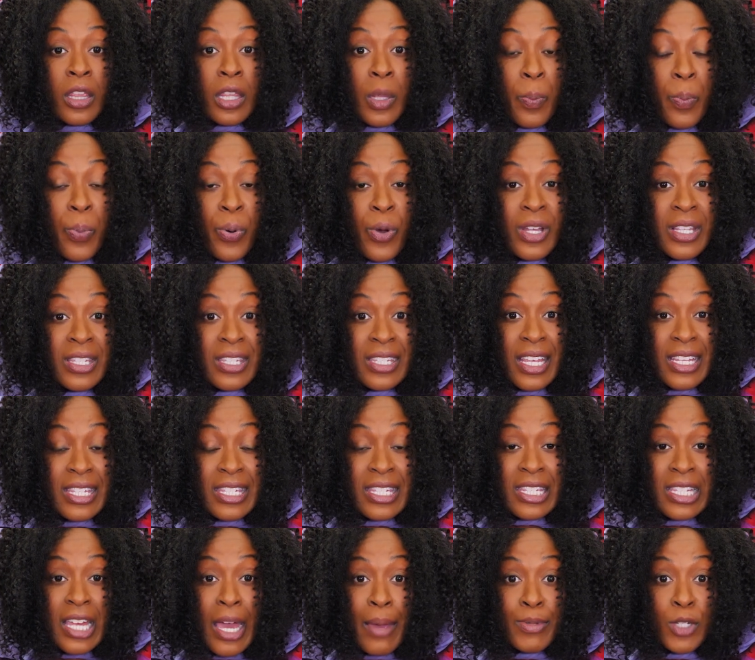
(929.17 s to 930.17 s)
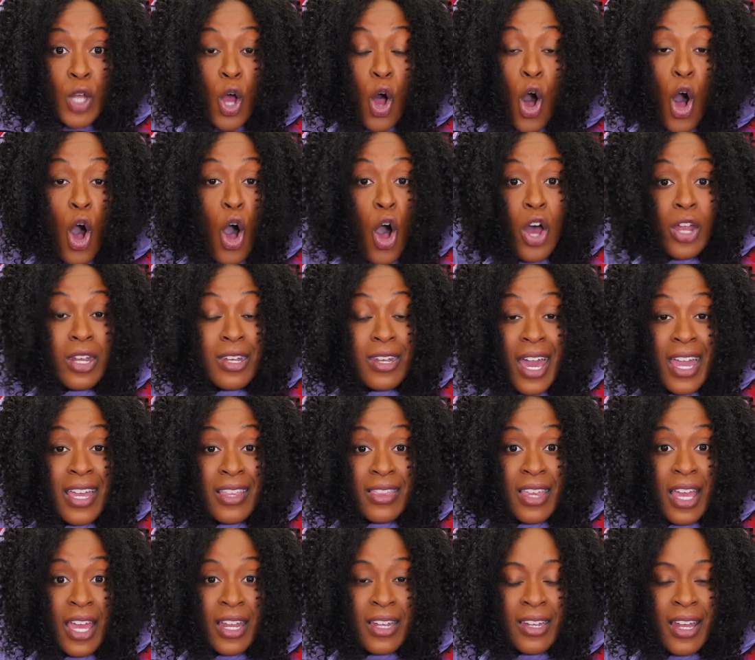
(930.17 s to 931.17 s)
The princess slept all
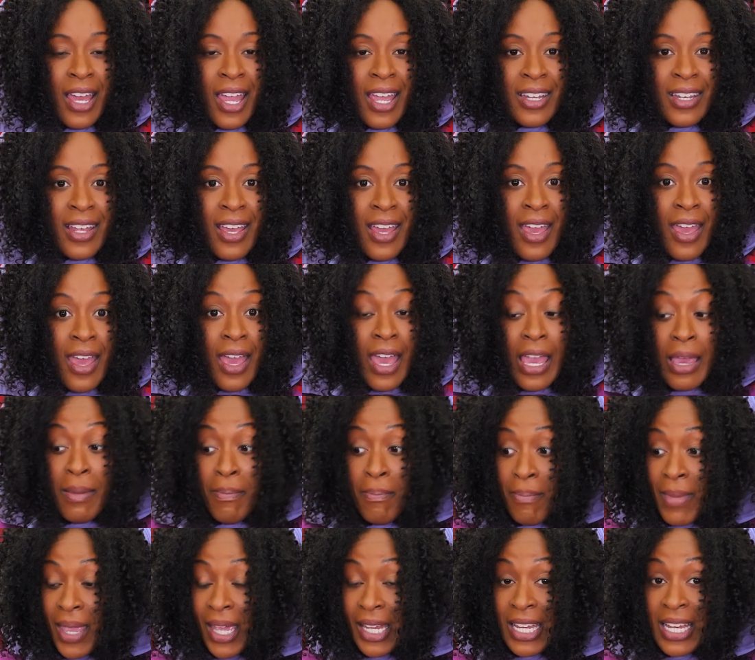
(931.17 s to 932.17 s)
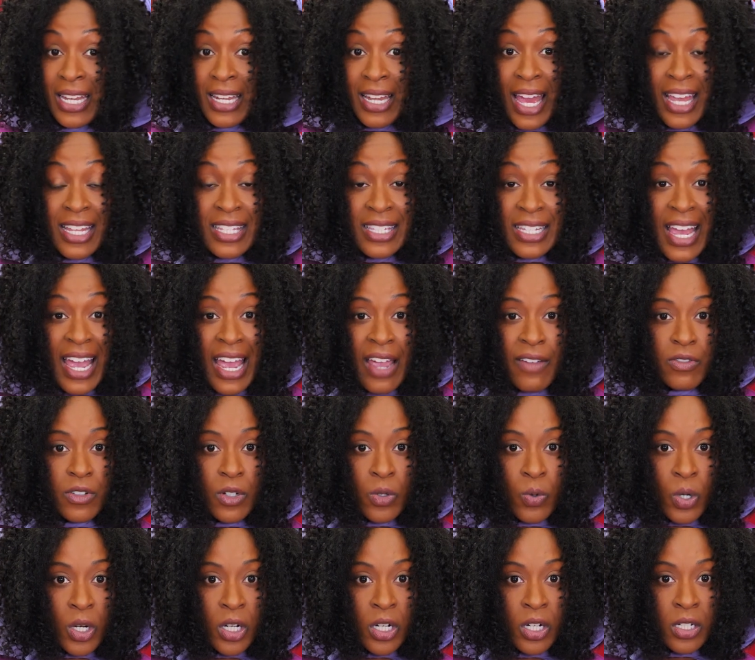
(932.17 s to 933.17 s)
night that night and many nights
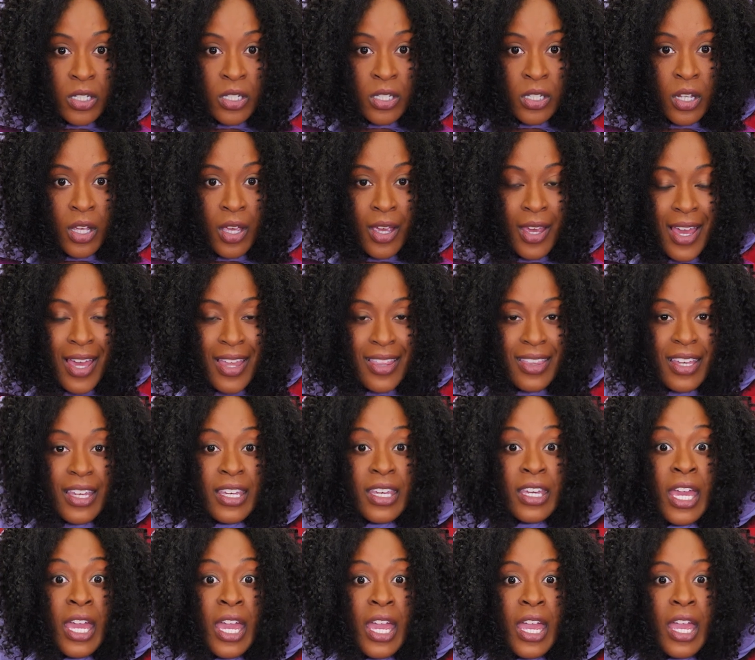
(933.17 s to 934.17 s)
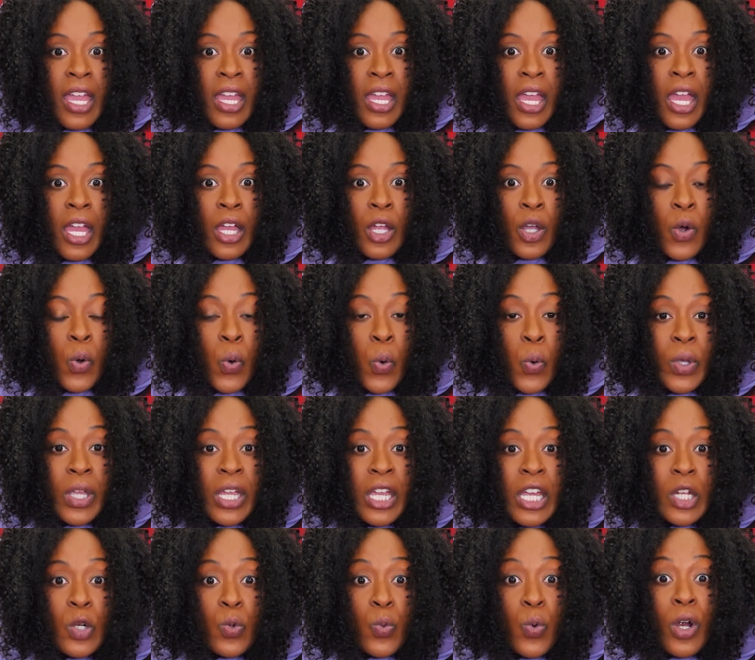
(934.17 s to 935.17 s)
afterwards. The king and
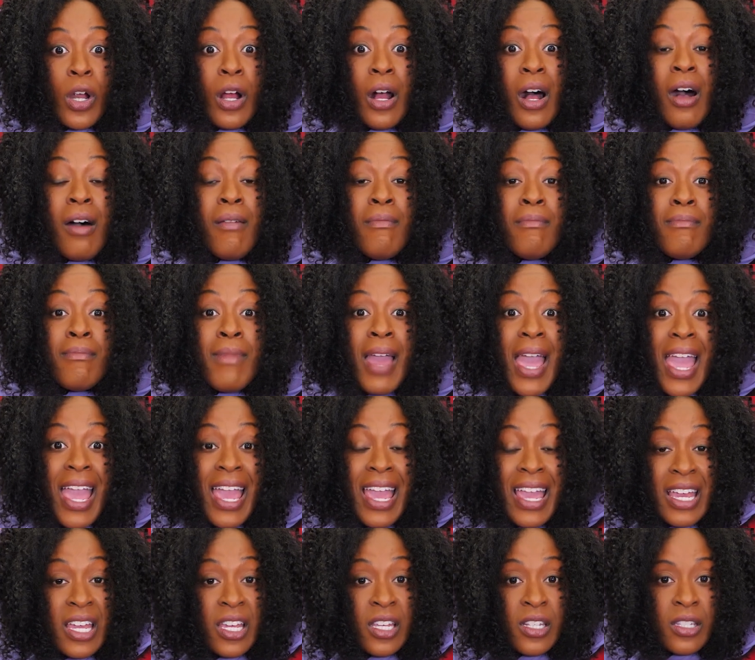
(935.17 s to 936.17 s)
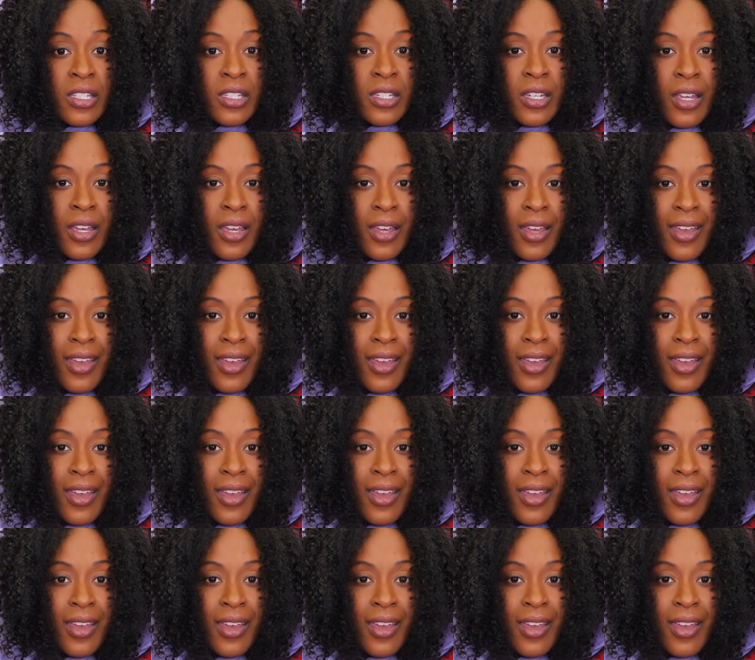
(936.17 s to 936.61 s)
queen were amazed.